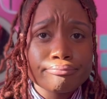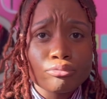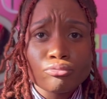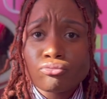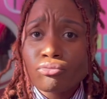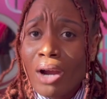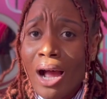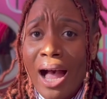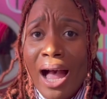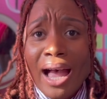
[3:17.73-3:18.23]

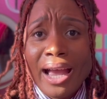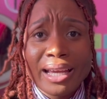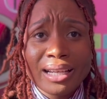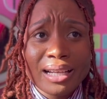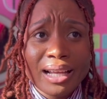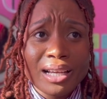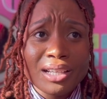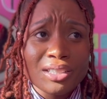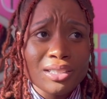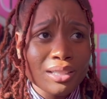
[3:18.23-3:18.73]
ride
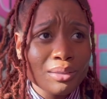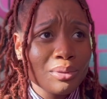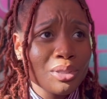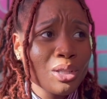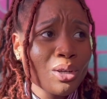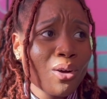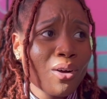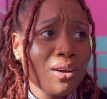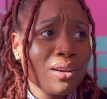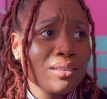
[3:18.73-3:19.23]
like she
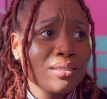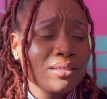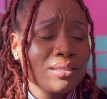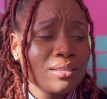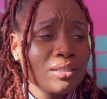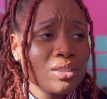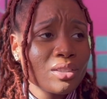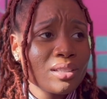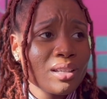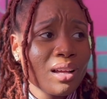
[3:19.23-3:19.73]
called
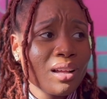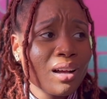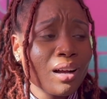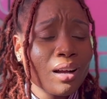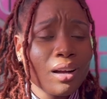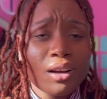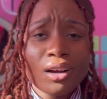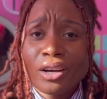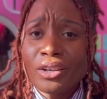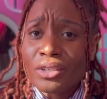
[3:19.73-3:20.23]
Giselle a
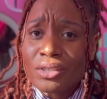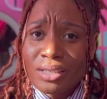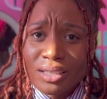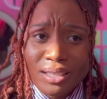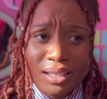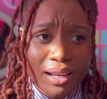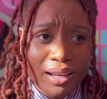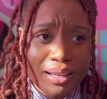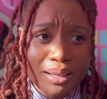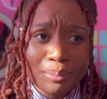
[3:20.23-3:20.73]
gutter
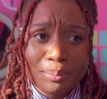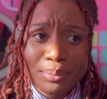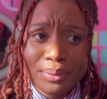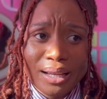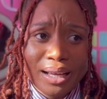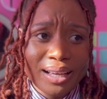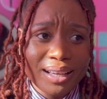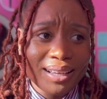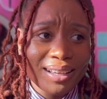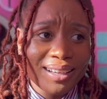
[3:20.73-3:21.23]
snipe.
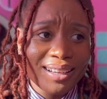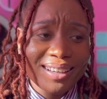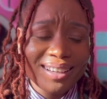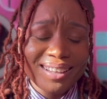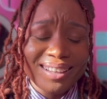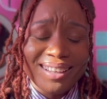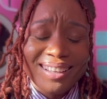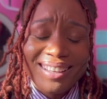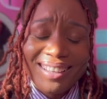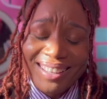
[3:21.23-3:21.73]
Like,
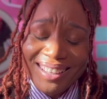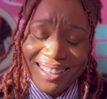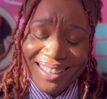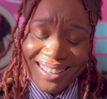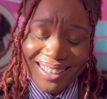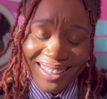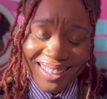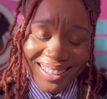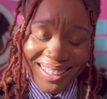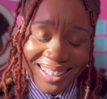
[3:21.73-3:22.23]

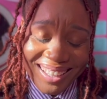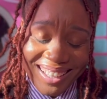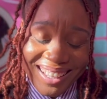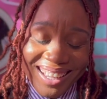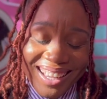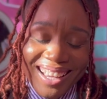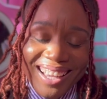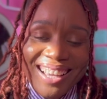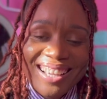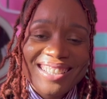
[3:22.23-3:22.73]

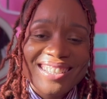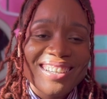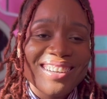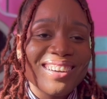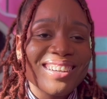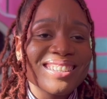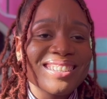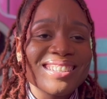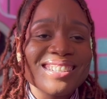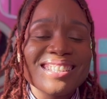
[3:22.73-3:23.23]
she
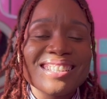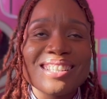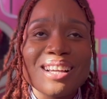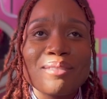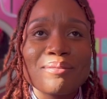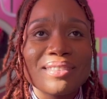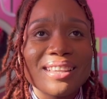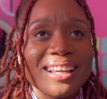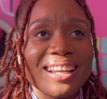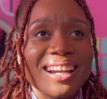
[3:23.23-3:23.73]
called her
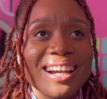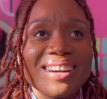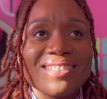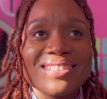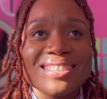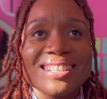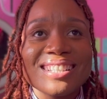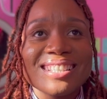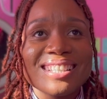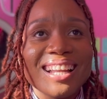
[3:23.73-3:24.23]
something, and I
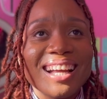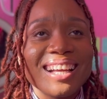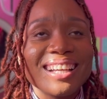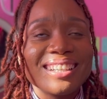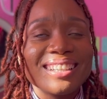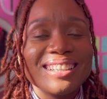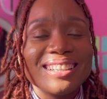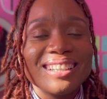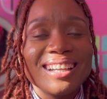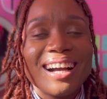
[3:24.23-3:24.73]
was just like,
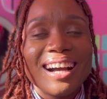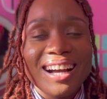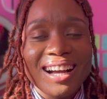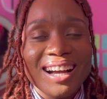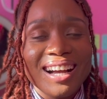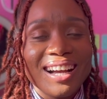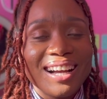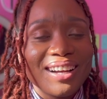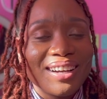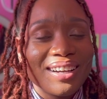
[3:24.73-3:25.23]

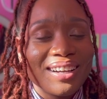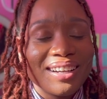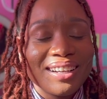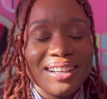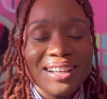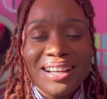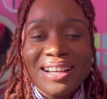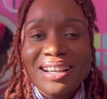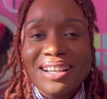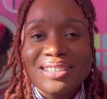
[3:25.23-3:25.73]
nah,
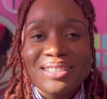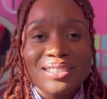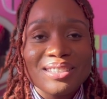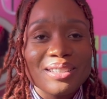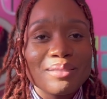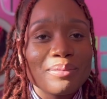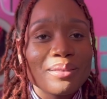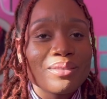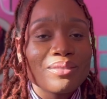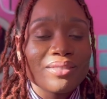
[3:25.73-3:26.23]
because
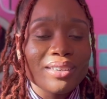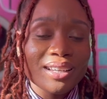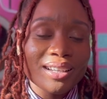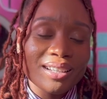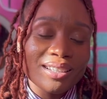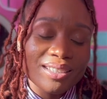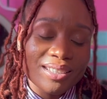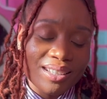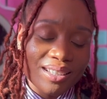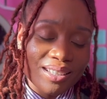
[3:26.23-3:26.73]
she be
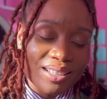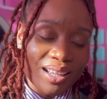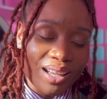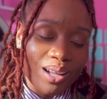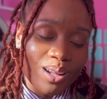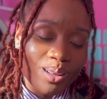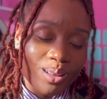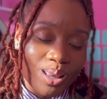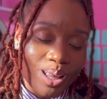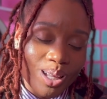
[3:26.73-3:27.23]
reading
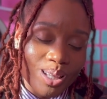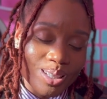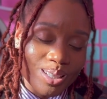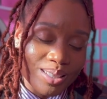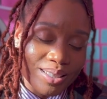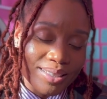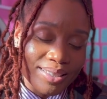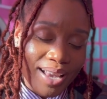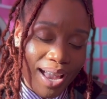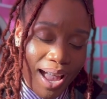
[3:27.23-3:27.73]
Giselle
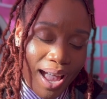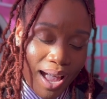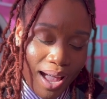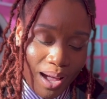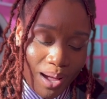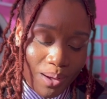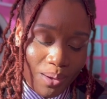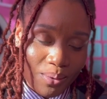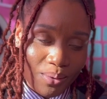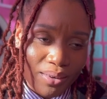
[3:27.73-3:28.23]

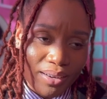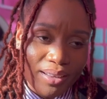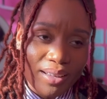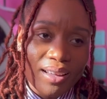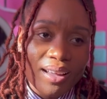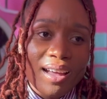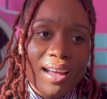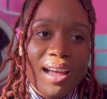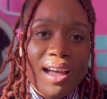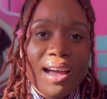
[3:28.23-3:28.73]
down.
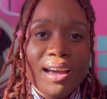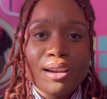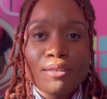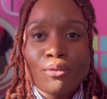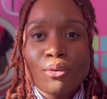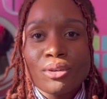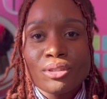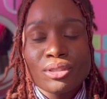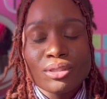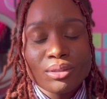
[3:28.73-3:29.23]
And of
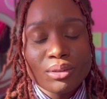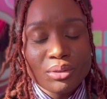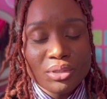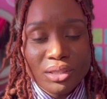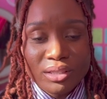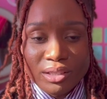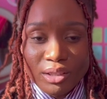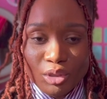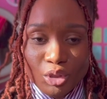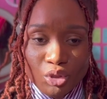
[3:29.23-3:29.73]
course,
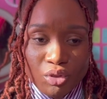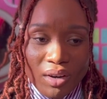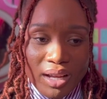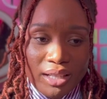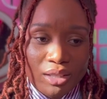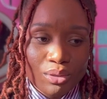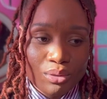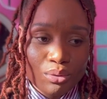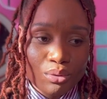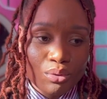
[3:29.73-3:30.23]
Giselle
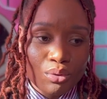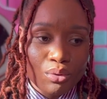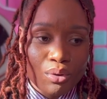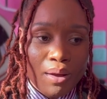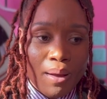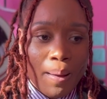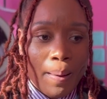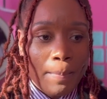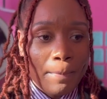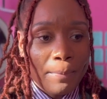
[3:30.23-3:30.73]
tried to
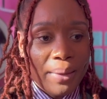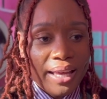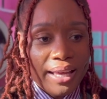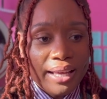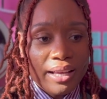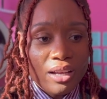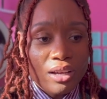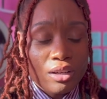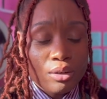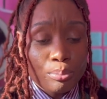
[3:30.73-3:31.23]

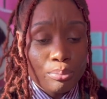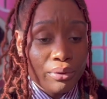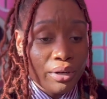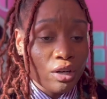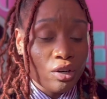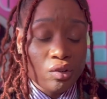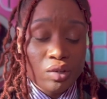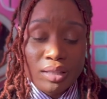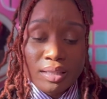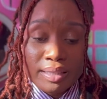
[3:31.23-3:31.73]
bring
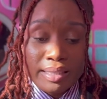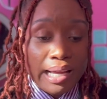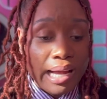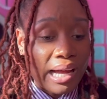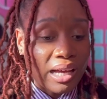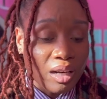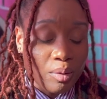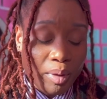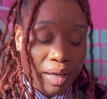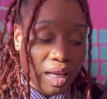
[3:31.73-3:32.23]
Chris
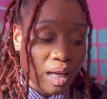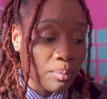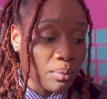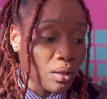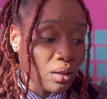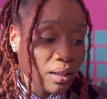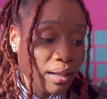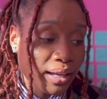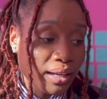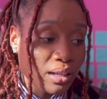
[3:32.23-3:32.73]
down and make him
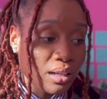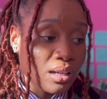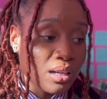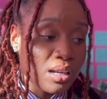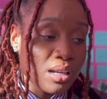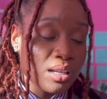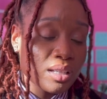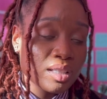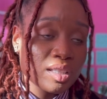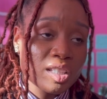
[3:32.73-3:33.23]
look like
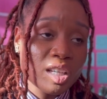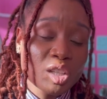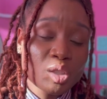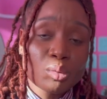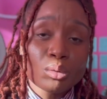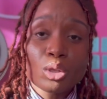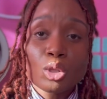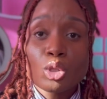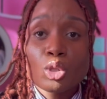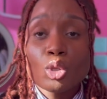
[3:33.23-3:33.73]
a
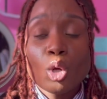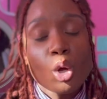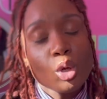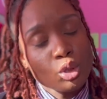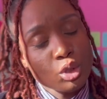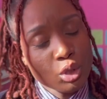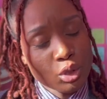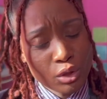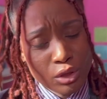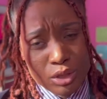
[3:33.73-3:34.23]
sexual
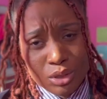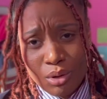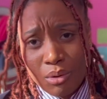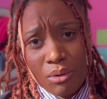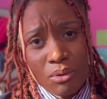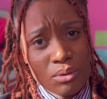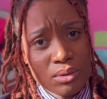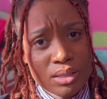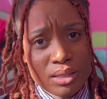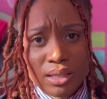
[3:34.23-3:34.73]
assaulter this
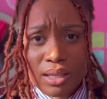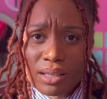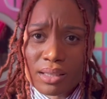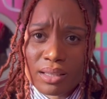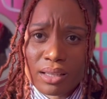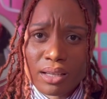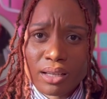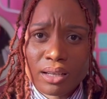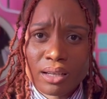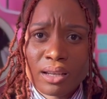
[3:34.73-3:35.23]
whole
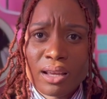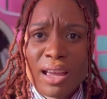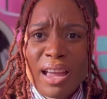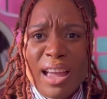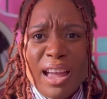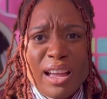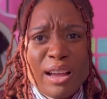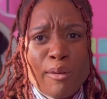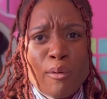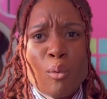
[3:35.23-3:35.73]
season.
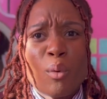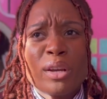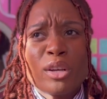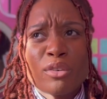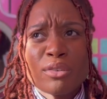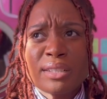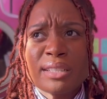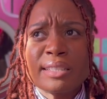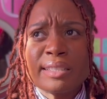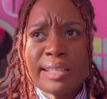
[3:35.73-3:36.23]
What
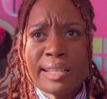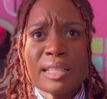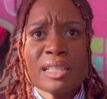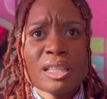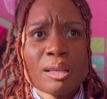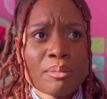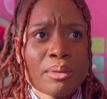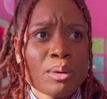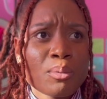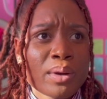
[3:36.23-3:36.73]
Chris did
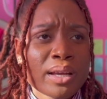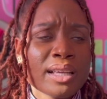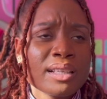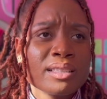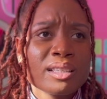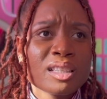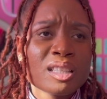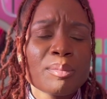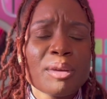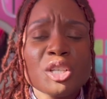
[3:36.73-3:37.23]
to me, what he
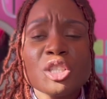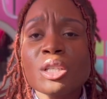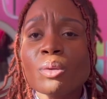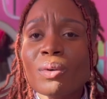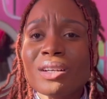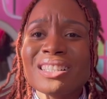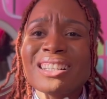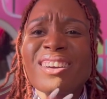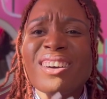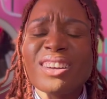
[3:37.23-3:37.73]
did to me. And she
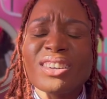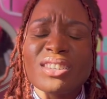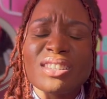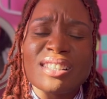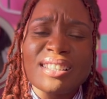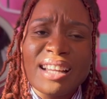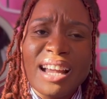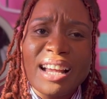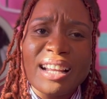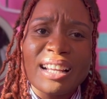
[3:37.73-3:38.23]
wasn't
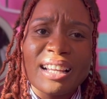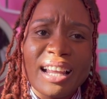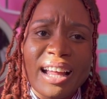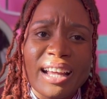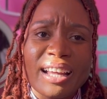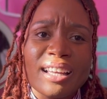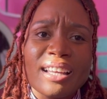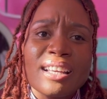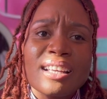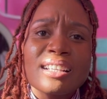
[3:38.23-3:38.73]
understanding.
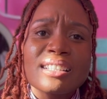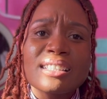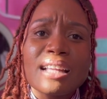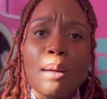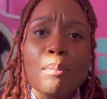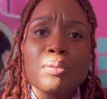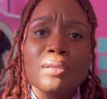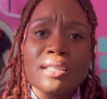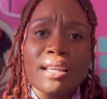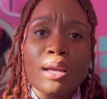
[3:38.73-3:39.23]
Like,
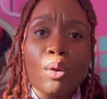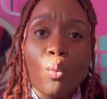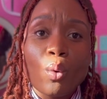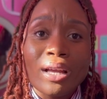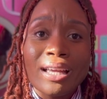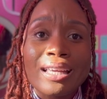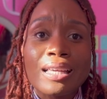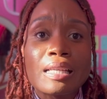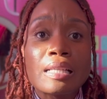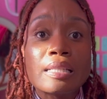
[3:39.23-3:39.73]
stop saying what
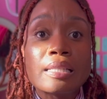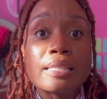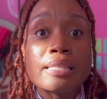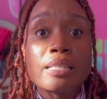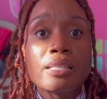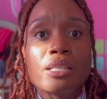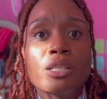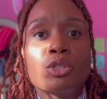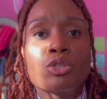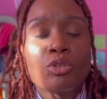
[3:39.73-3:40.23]
he
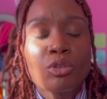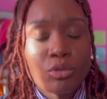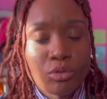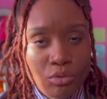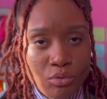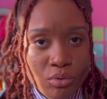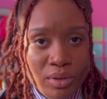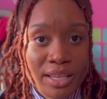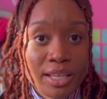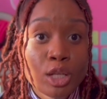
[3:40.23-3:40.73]
did to
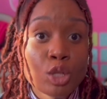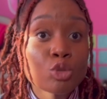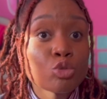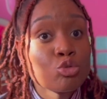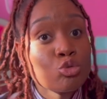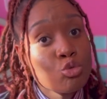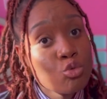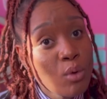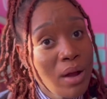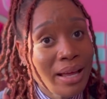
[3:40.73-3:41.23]
you. He didn't
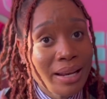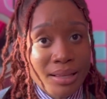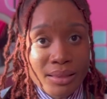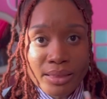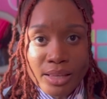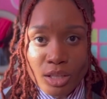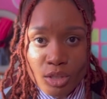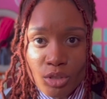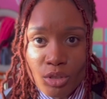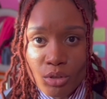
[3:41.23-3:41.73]
do
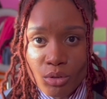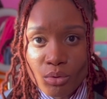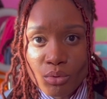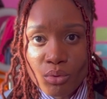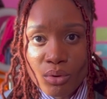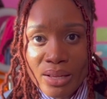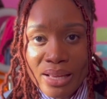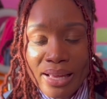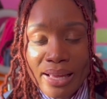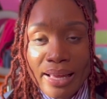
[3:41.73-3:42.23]
anything to you.
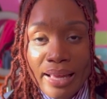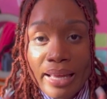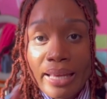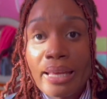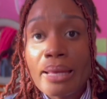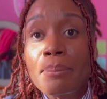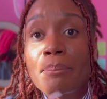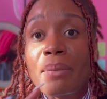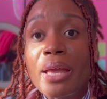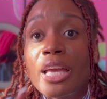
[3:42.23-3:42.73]

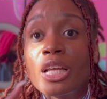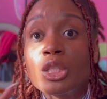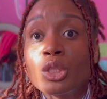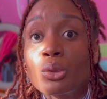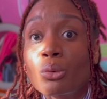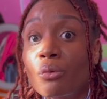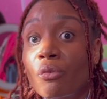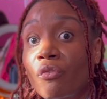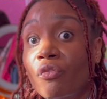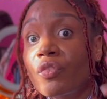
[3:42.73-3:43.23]
He made
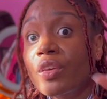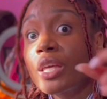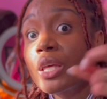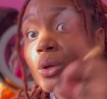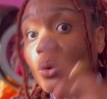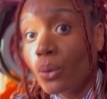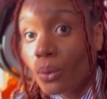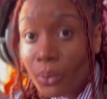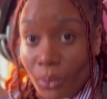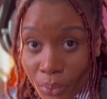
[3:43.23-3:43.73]
you
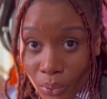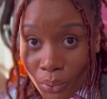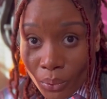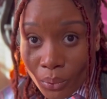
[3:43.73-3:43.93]
feel.